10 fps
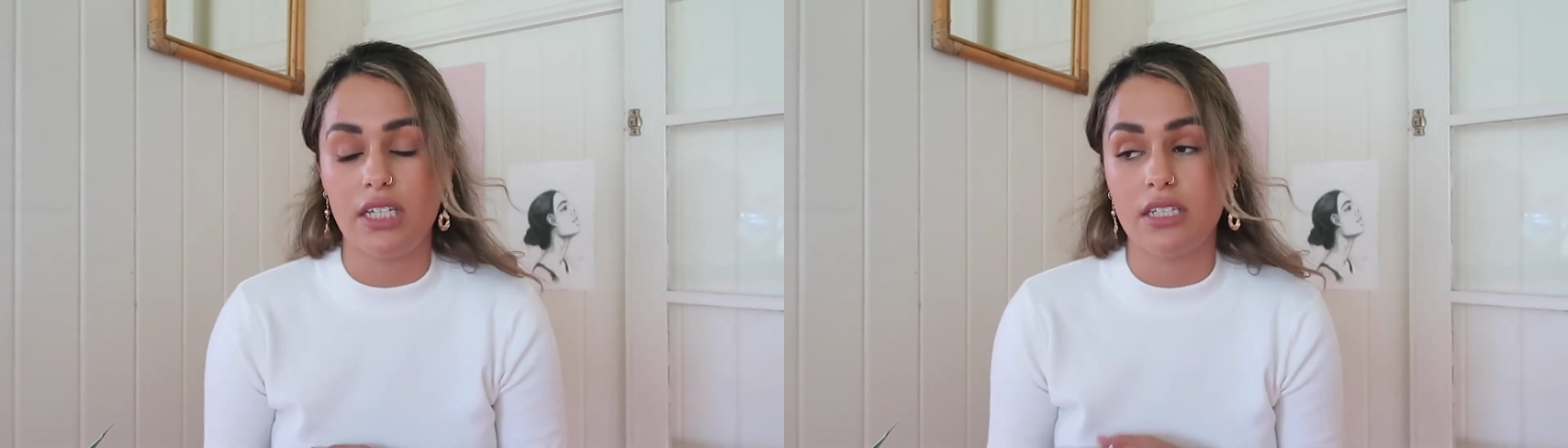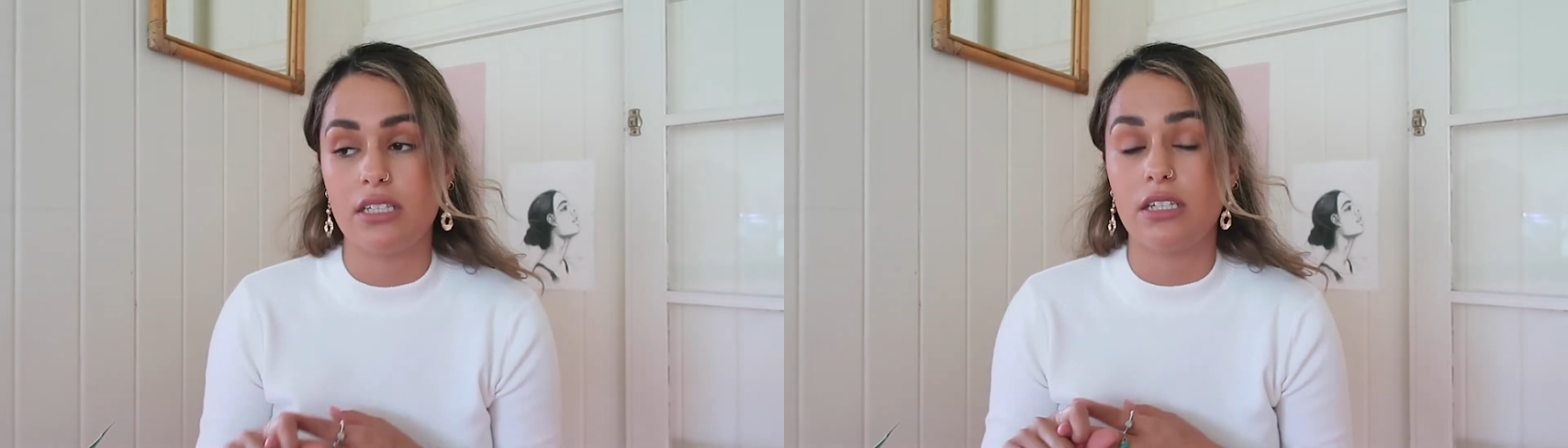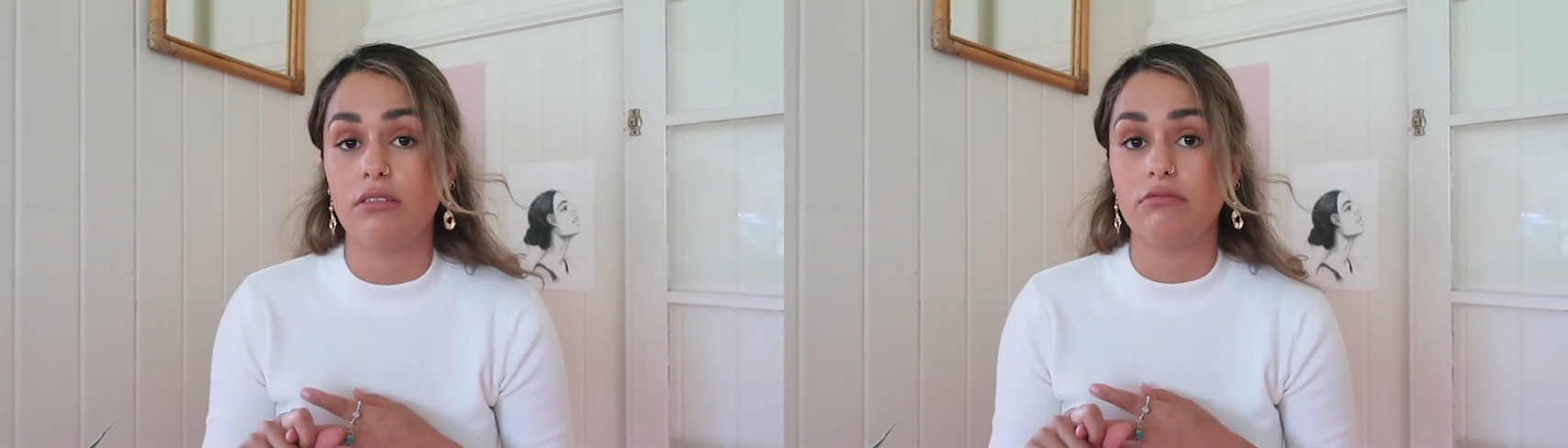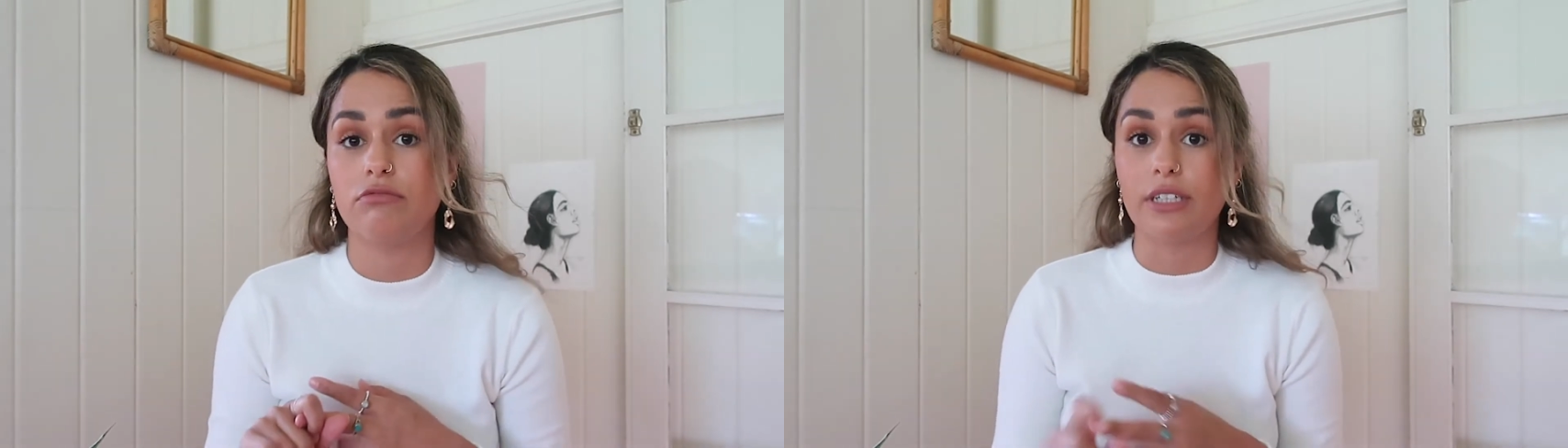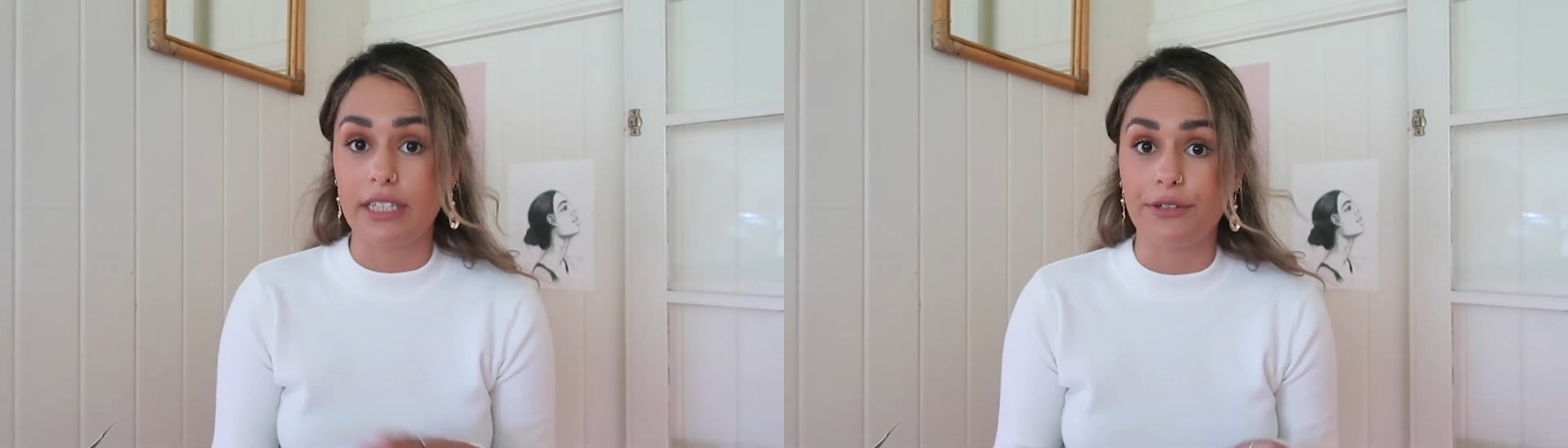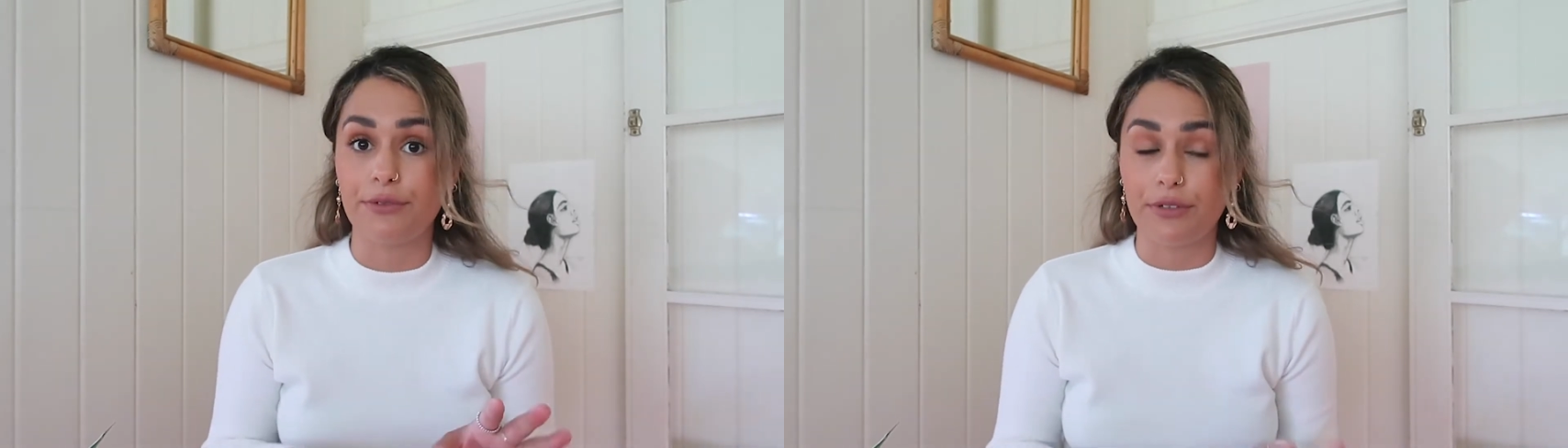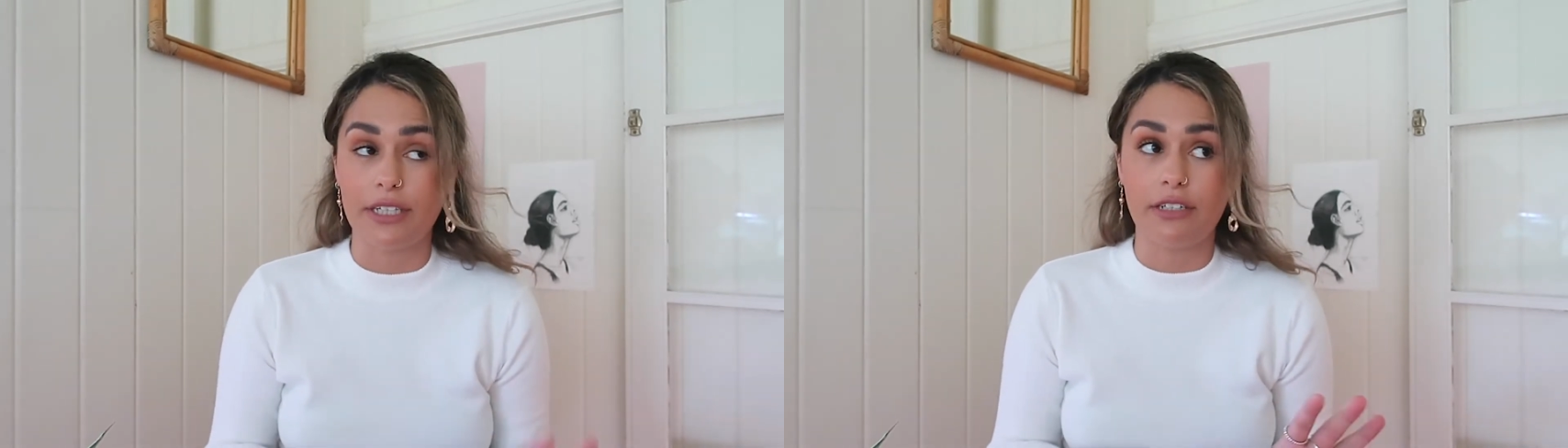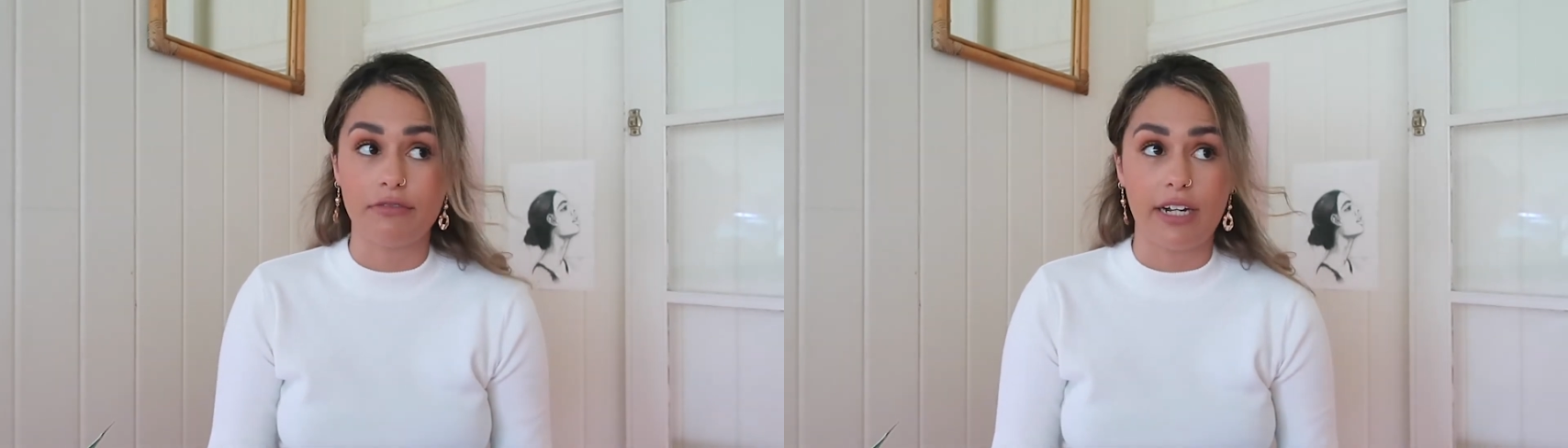is really,
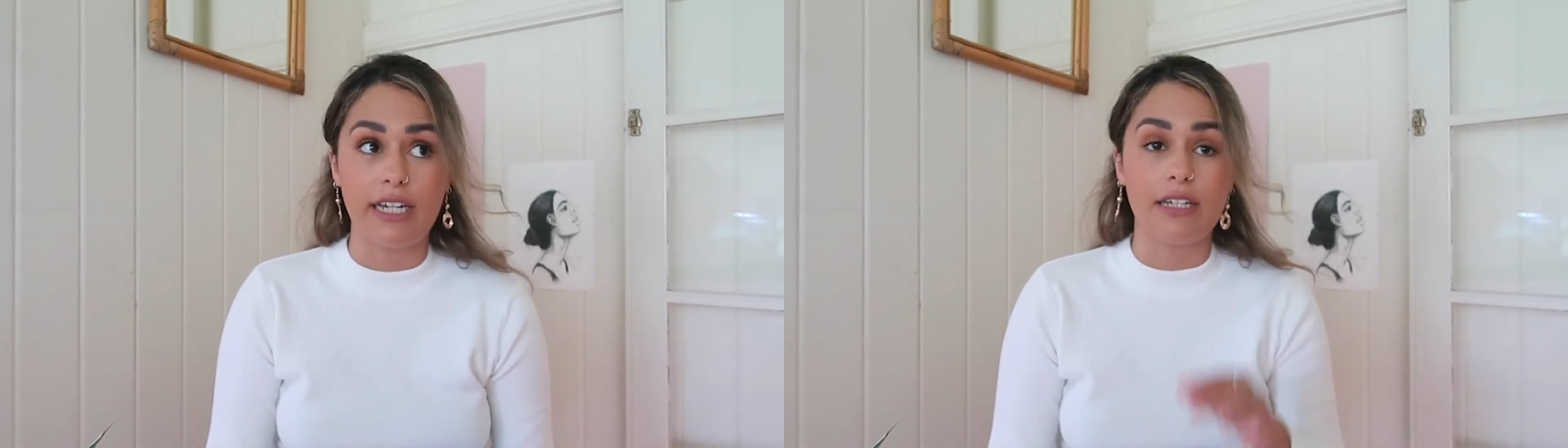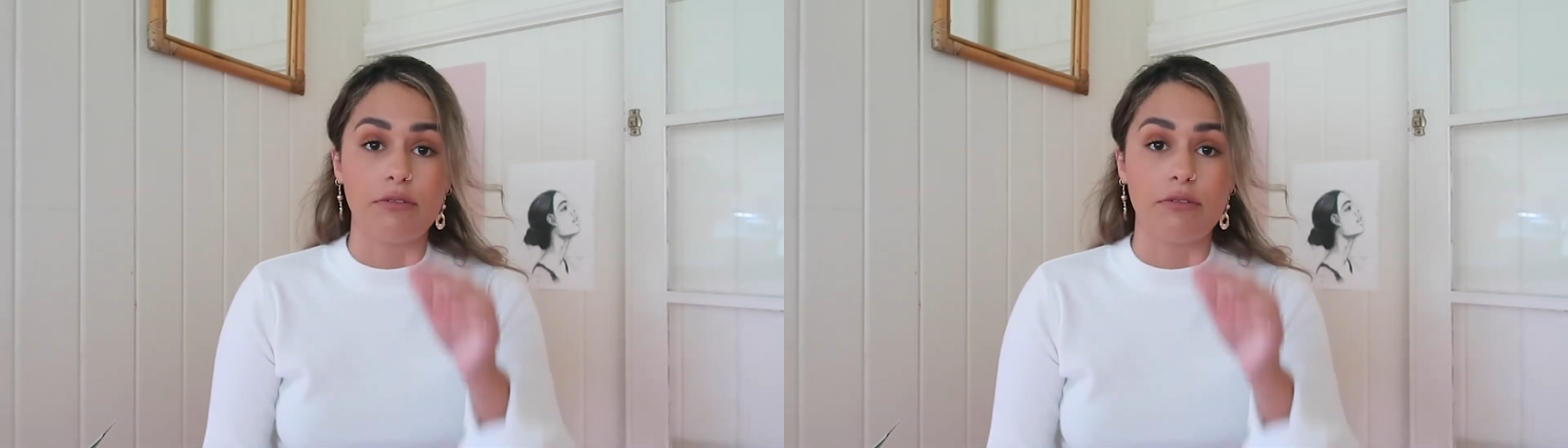really great.